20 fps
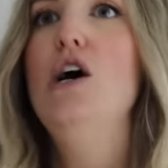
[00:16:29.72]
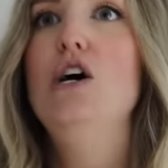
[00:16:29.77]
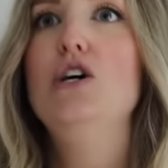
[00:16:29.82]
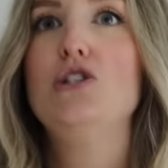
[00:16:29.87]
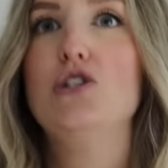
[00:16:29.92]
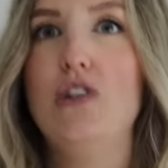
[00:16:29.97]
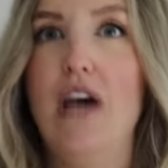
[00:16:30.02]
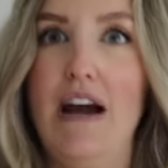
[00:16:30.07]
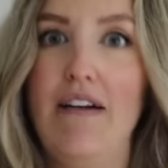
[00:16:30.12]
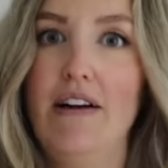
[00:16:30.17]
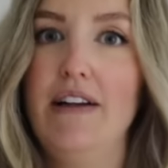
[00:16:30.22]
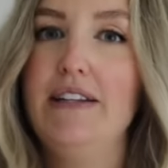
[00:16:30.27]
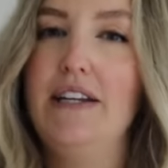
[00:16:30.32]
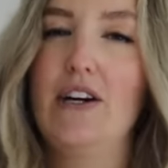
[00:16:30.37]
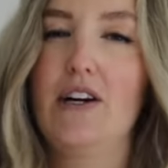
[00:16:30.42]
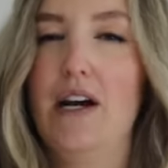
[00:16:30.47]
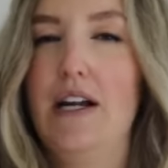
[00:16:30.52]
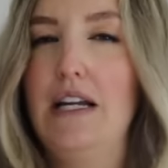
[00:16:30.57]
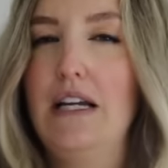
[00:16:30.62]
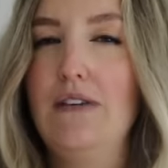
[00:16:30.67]
So that right
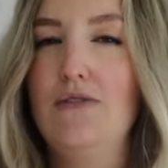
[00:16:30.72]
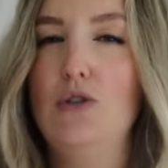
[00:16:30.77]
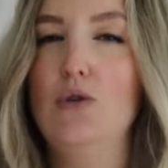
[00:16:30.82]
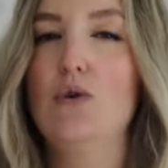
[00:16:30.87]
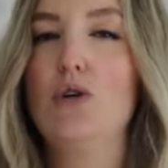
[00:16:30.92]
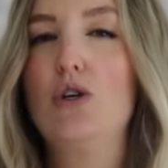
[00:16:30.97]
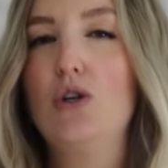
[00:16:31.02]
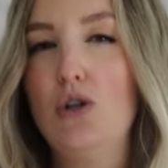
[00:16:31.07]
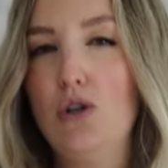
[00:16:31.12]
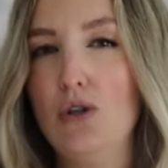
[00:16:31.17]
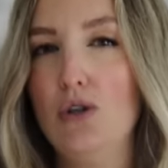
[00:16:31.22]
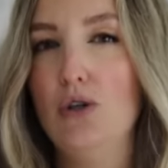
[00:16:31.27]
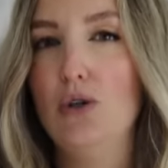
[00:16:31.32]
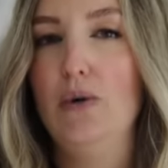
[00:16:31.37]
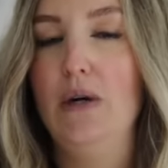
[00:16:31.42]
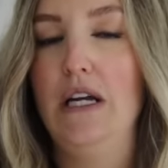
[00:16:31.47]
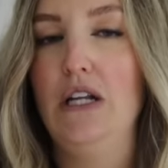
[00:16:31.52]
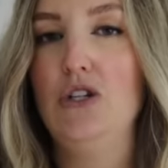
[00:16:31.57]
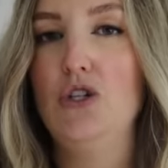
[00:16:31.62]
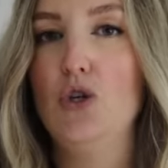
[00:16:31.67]
there kind of gives you a
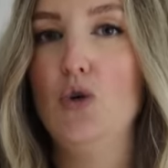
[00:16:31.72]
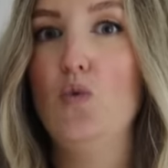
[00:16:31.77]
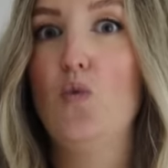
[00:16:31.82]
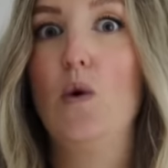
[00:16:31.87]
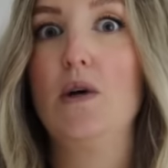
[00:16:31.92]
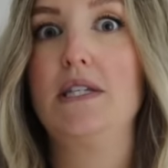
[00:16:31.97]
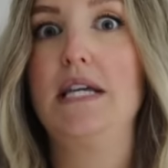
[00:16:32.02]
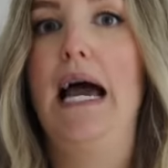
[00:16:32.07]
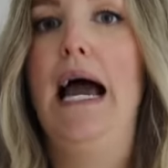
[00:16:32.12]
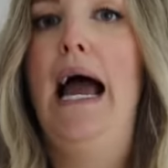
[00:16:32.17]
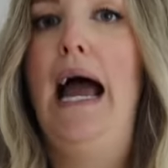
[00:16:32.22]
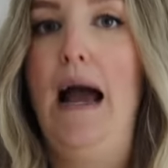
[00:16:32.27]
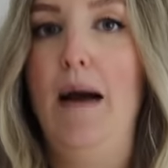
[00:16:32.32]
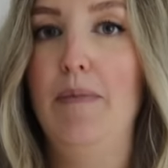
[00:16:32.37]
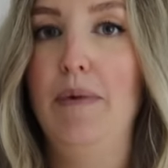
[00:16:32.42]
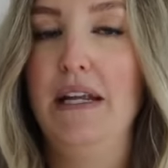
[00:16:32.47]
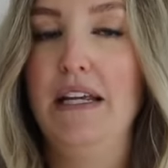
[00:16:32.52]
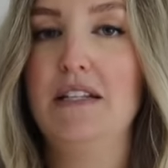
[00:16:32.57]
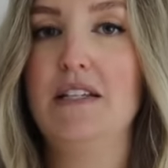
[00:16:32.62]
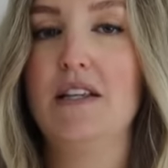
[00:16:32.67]
clue into what's
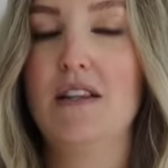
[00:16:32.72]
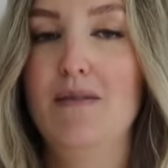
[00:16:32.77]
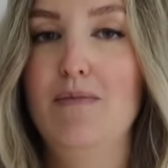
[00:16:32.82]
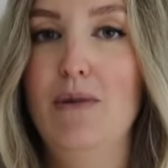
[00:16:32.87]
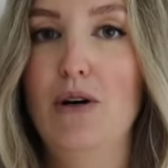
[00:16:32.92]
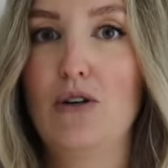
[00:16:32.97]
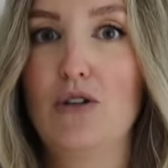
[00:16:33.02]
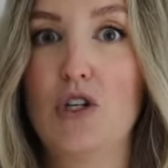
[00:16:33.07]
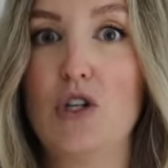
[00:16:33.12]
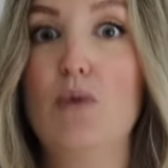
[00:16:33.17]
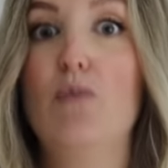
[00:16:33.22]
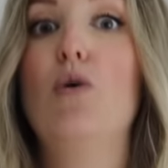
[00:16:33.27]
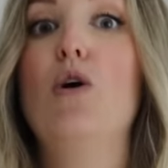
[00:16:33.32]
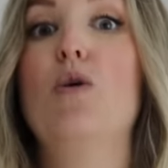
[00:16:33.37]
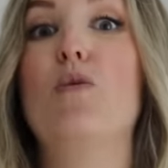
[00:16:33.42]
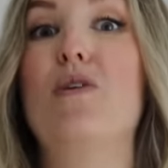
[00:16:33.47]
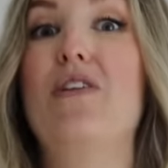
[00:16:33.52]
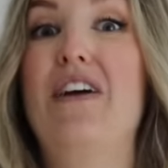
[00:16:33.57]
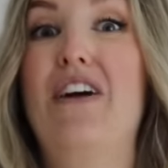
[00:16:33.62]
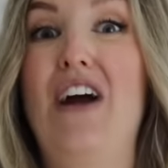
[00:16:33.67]
happening to the milk to the
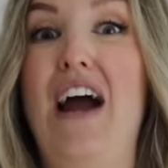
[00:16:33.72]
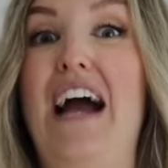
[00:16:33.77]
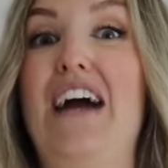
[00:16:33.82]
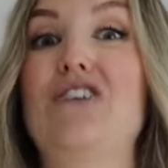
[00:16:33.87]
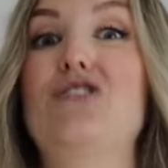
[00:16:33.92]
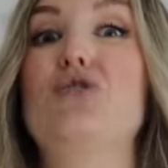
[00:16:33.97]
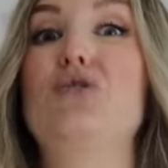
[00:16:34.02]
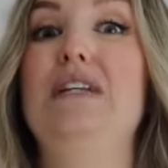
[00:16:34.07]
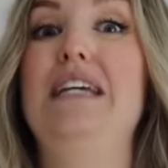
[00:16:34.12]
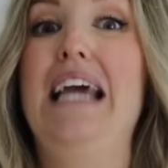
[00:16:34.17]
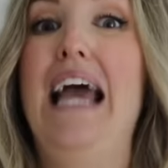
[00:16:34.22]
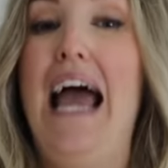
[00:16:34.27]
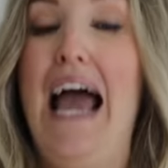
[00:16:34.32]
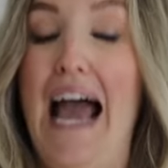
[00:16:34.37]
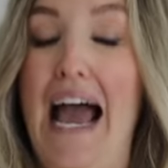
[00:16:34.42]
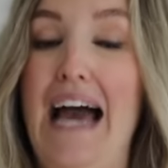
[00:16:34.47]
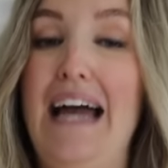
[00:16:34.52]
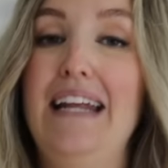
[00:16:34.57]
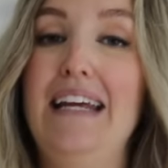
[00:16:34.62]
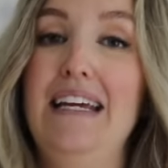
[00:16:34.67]
point where they're actually
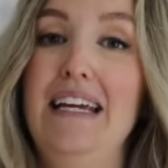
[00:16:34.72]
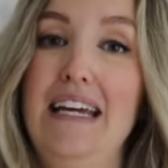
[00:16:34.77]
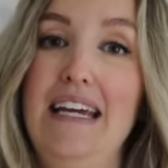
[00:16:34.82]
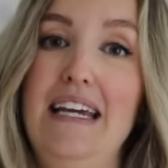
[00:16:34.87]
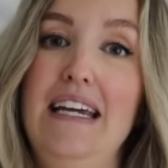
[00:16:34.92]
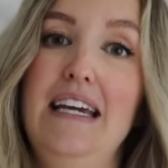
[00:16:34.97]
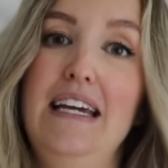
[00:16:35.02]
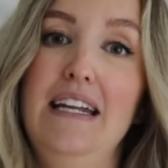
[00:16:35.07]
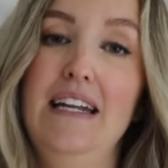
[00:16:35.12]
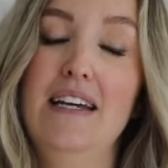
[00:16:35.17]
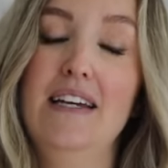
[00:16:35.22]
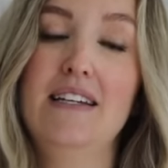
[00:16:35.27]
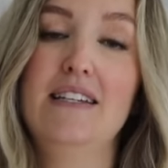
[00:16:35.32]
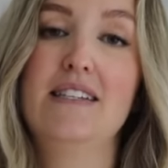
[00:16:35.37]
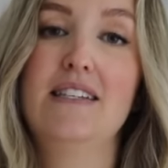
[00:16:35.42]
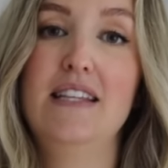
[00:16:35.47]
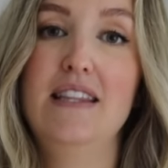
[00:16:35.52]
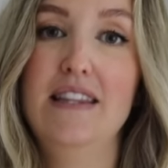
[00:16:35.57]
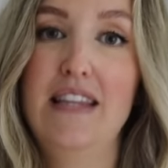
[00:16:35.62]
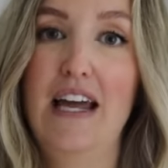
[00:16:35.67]
adding in
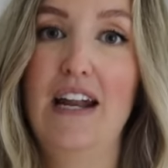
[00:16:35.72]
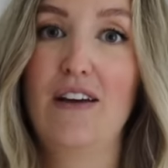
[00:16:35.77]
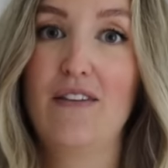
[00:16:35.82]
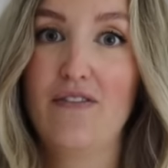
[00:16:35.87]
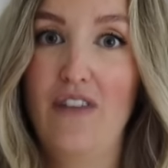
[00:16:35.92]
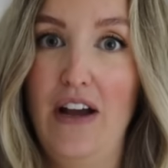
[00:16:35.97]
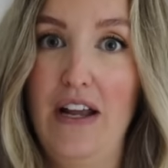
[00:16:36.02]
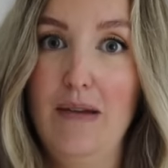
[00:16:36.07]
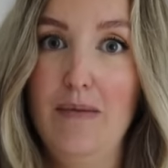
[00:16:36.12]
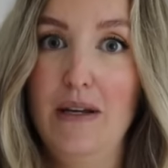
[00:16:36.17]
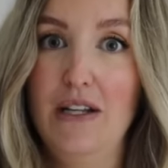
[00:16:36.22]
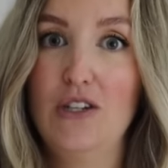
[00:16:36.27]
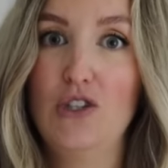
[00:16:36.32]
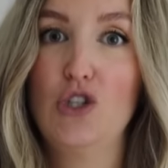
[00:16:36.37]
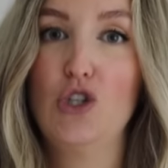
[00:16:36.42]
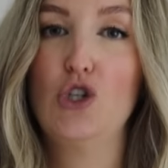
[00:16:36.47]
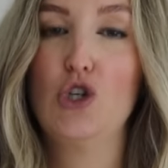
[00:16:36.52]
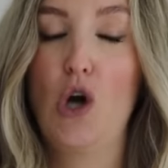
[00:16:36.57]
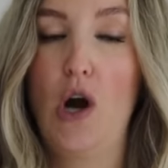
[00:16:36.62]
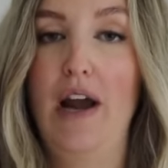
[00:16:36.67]
synthetic vitamins
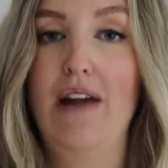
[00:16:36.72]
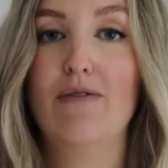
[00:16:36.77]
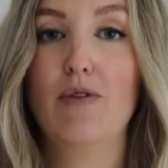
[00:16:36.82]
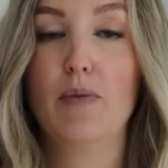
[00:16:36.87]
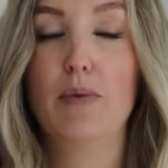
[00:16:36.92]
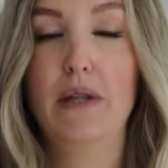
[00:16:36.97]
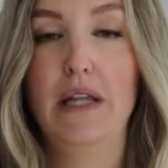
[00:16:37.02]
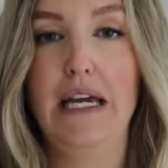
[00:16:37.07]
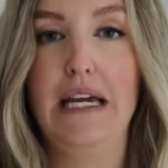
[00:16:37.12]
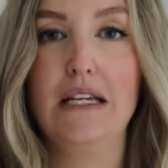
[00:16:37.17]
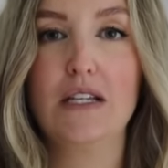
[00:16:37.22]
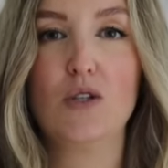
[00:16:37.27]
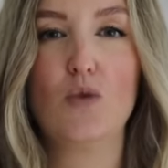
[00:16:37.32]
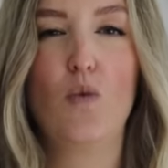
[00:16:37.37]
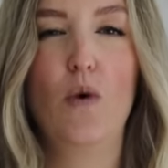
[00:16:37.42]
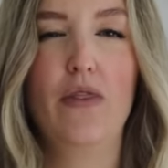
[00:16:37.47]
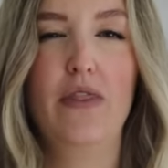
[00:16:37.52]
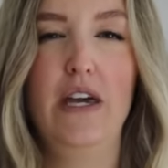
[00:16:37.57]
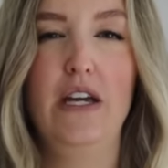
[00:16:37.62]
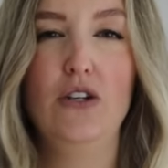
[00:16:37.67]
to try and replace
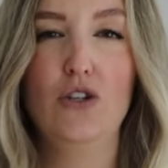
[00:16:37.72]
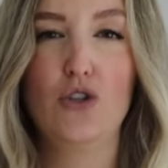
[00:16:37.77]
what they